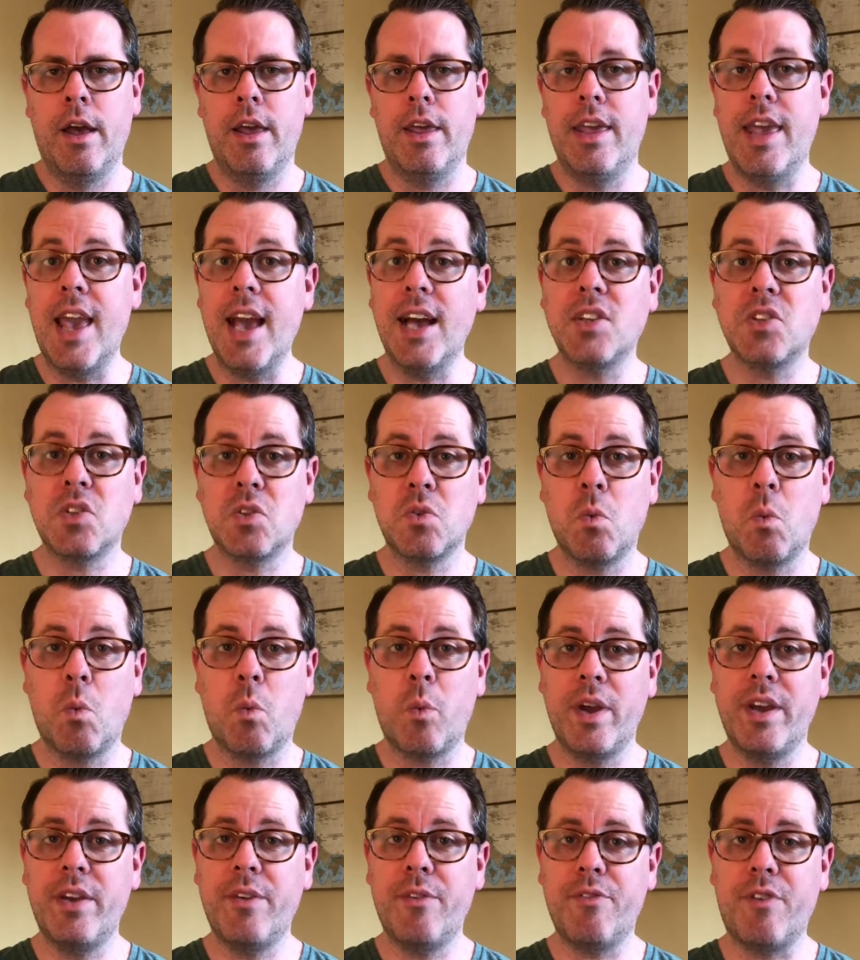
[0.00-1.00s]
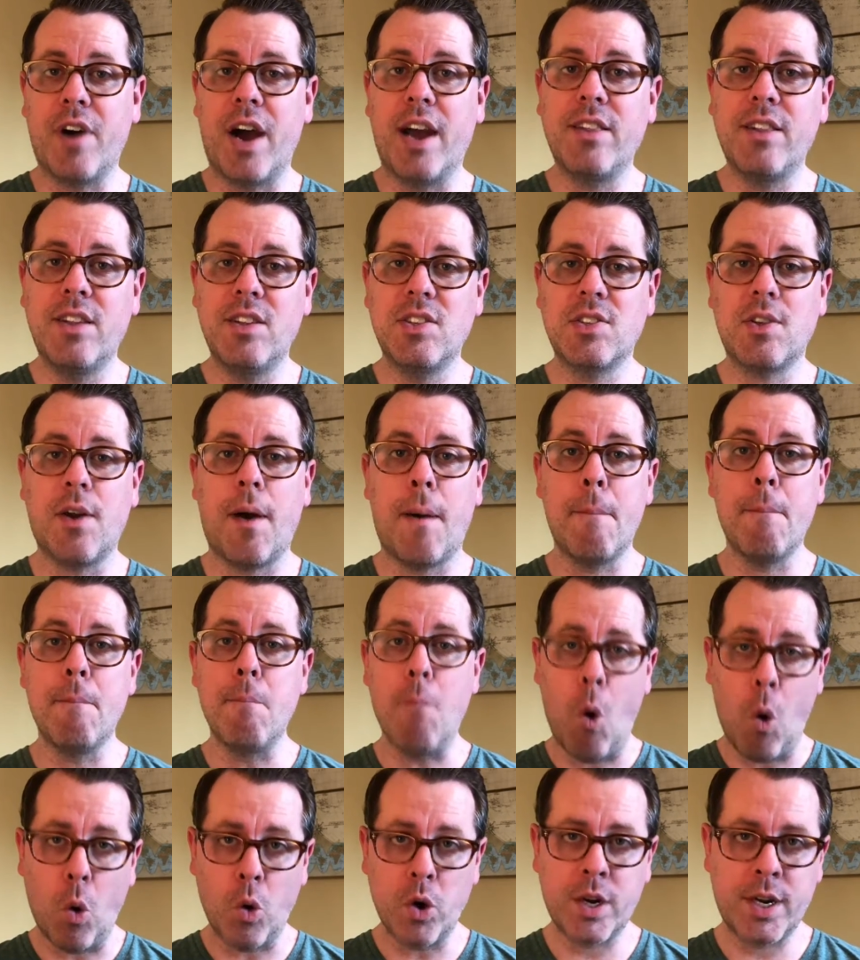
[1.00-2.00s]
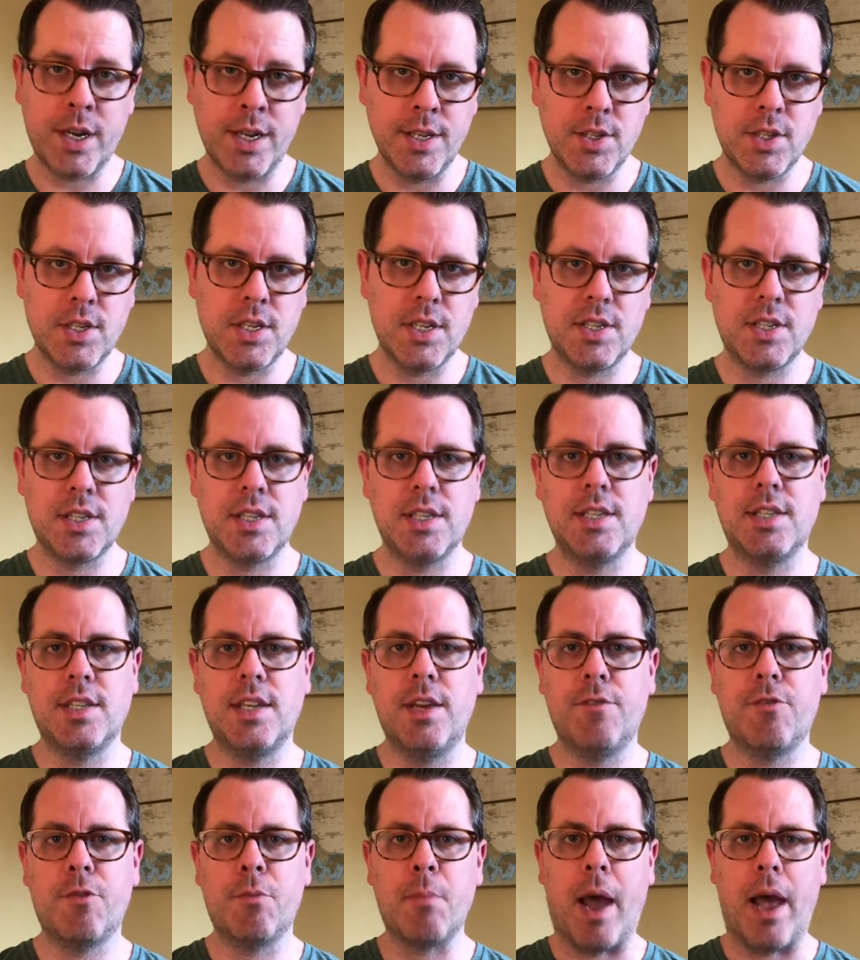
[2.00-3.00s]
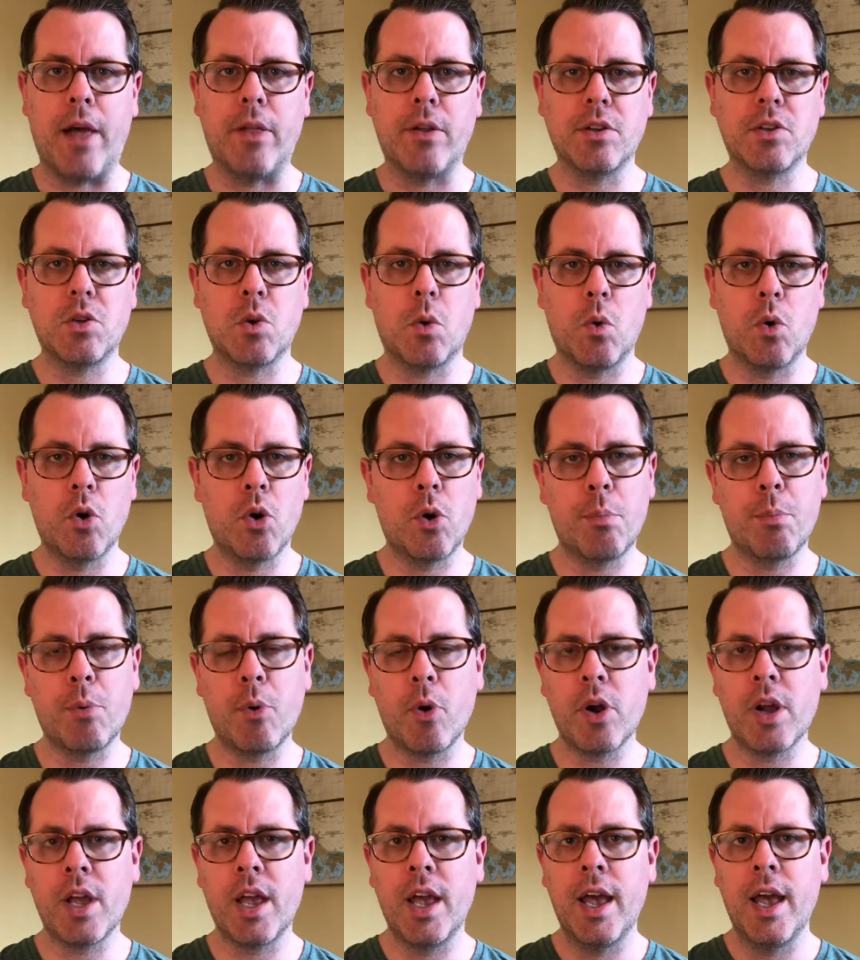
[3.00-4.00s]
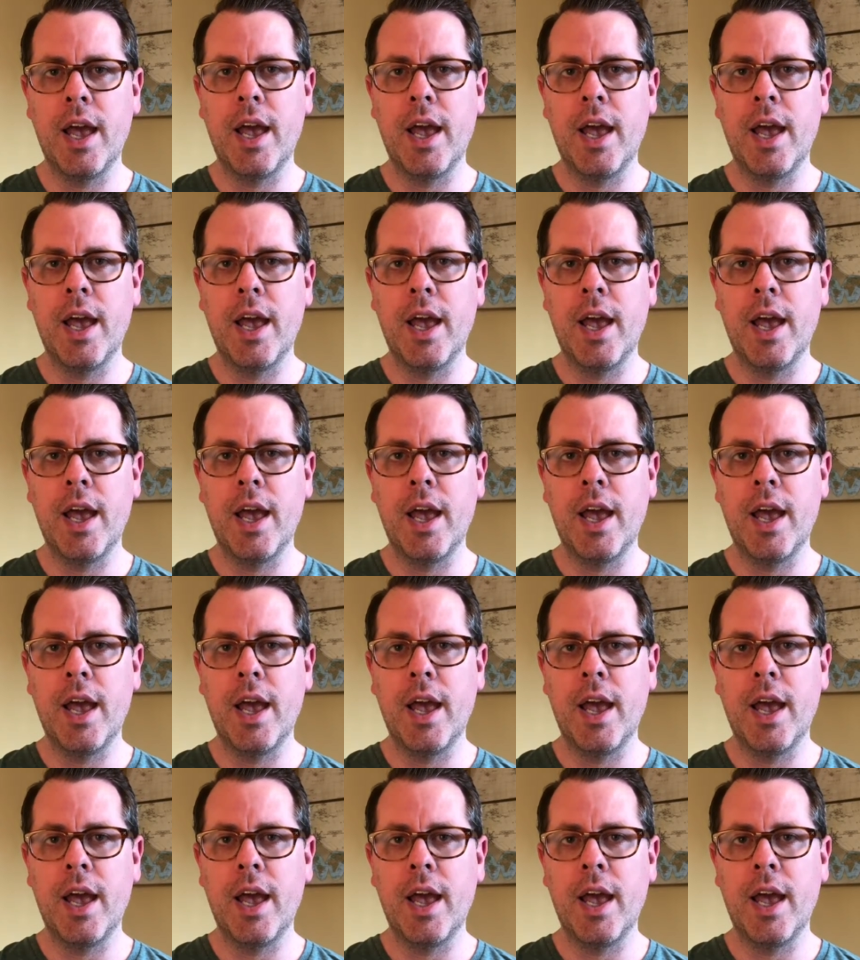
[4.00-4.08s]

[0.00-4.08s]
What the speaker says: Yes, we finally saw more consistency from Alex Hornibrook.